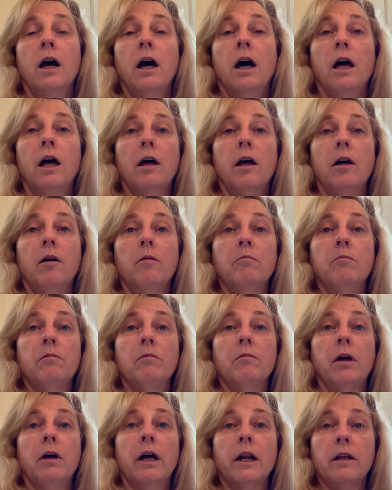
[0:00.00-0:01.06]
Um,
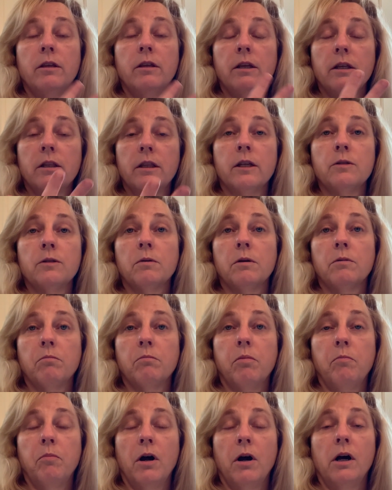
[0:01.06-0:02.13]
and I think that's what
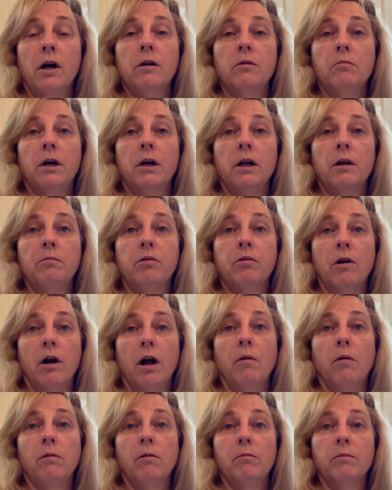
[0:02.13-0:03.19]
part of my
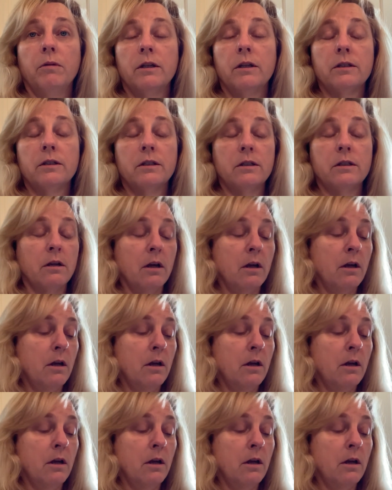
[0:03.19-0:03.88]
problem is